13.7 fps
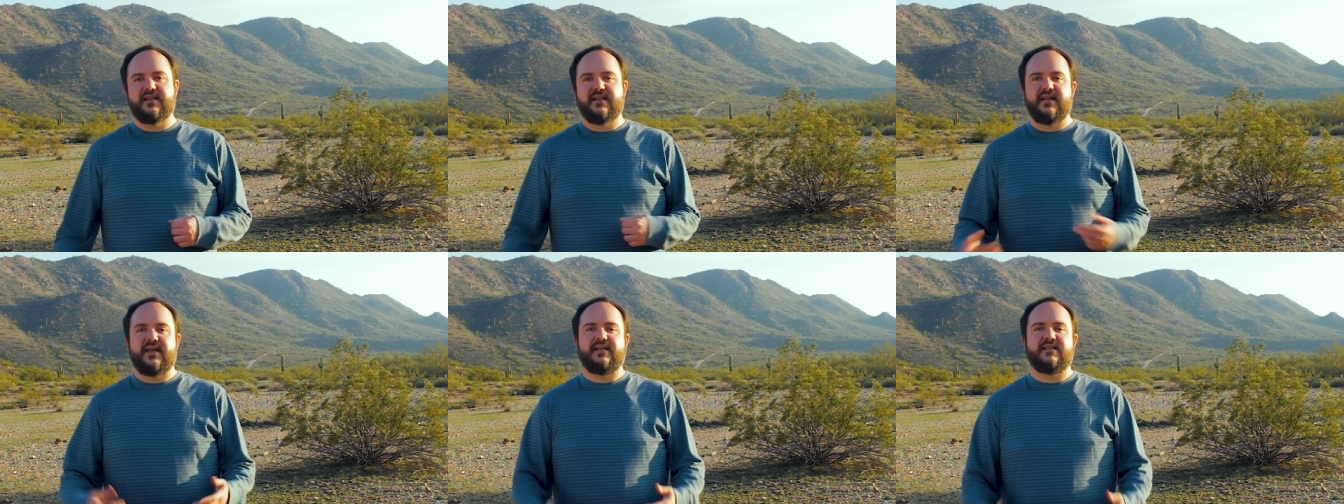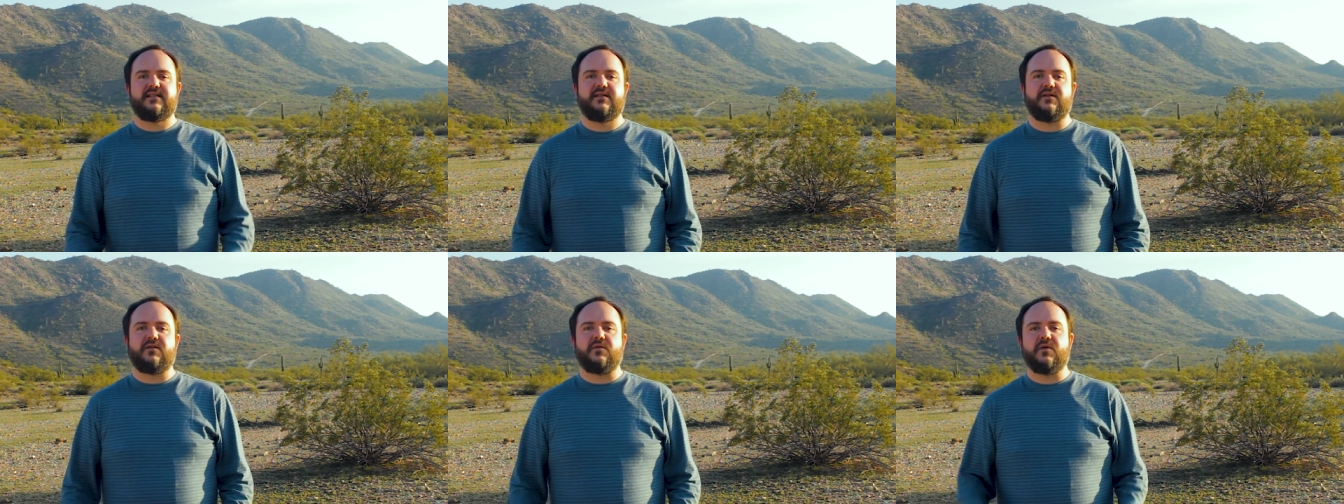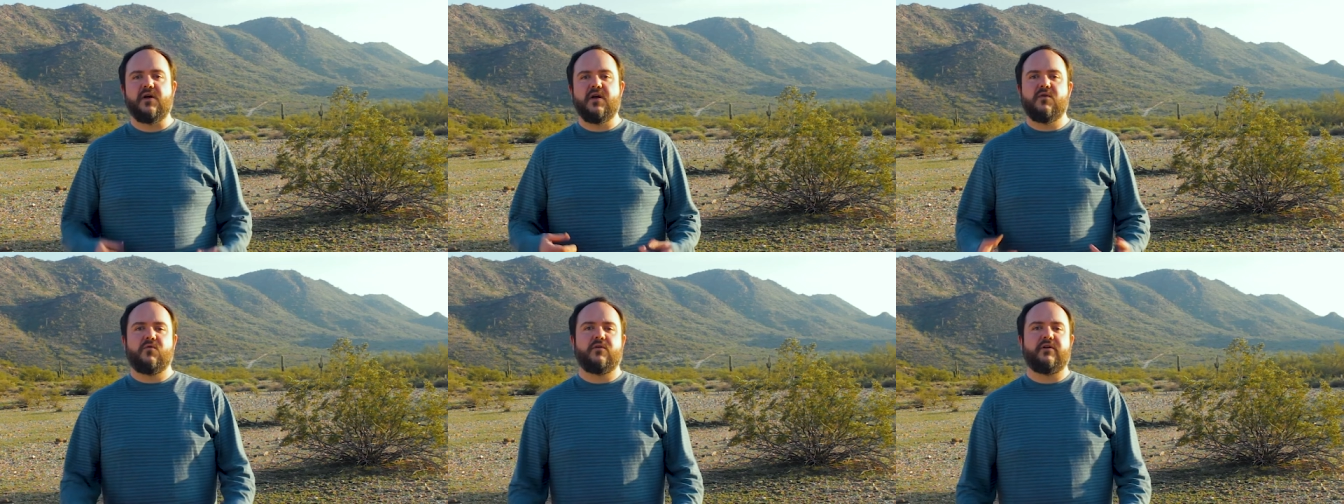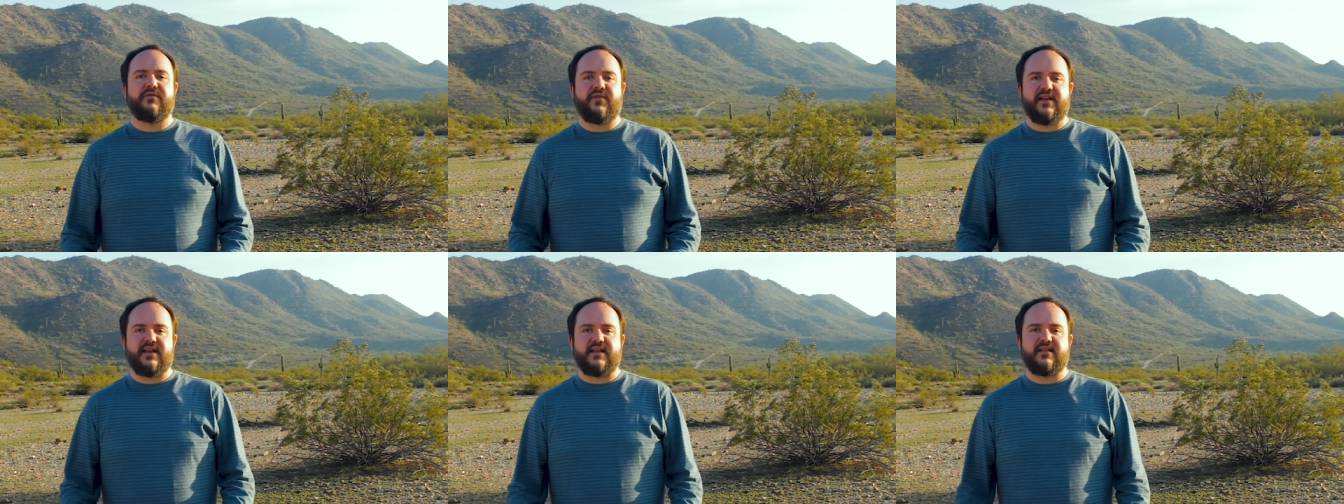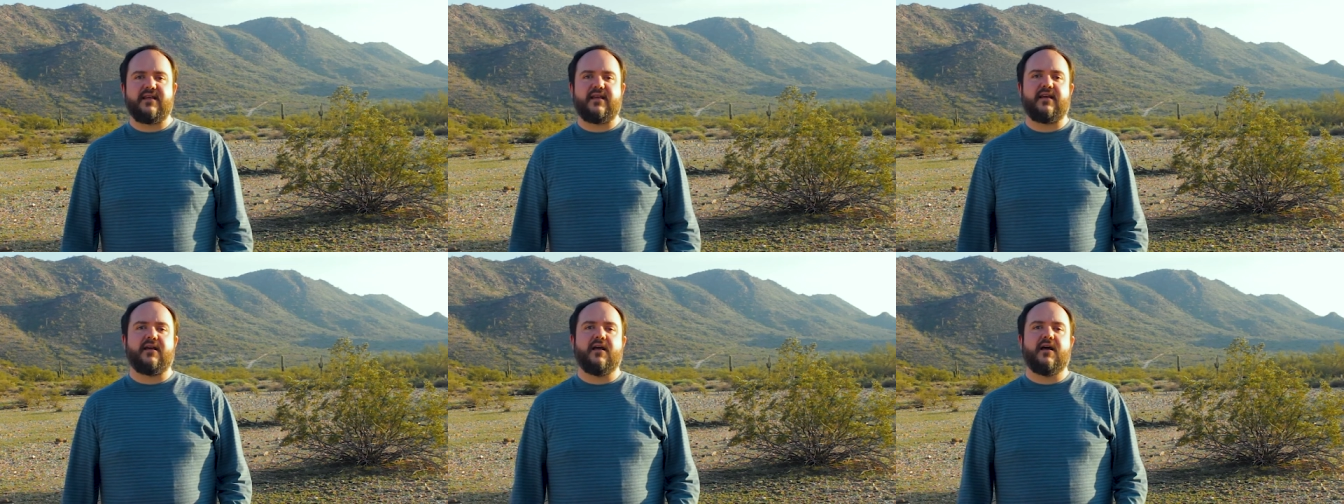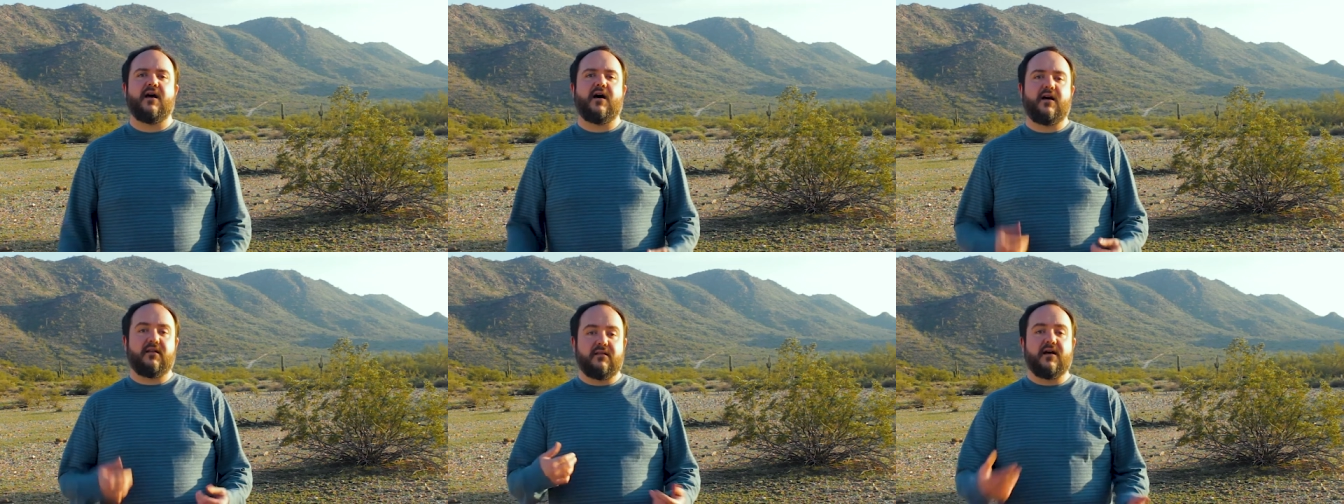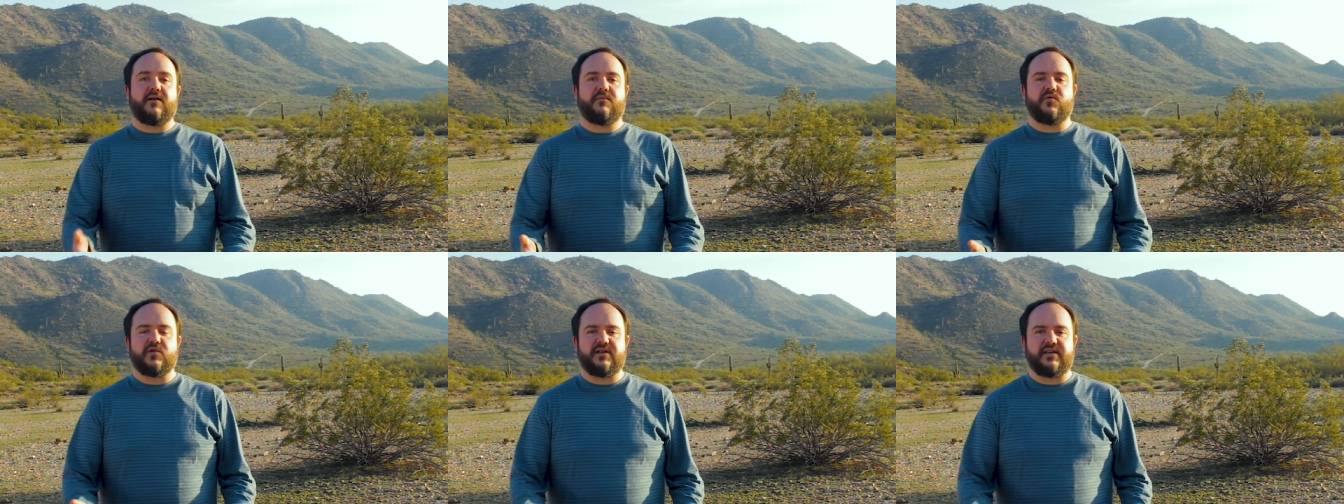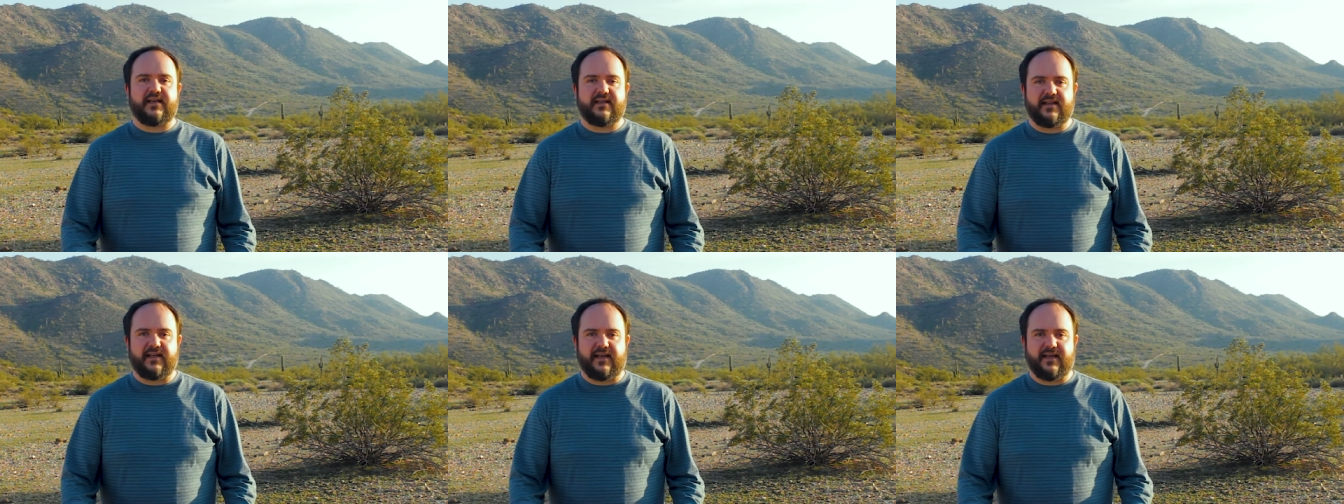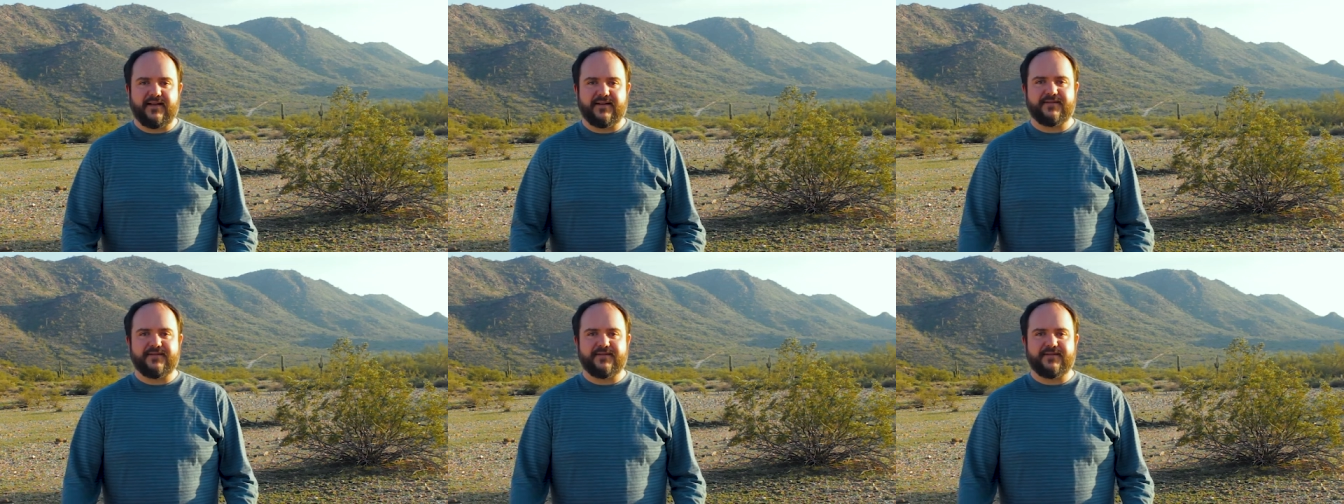the next two were, if anything, a lot more deadly.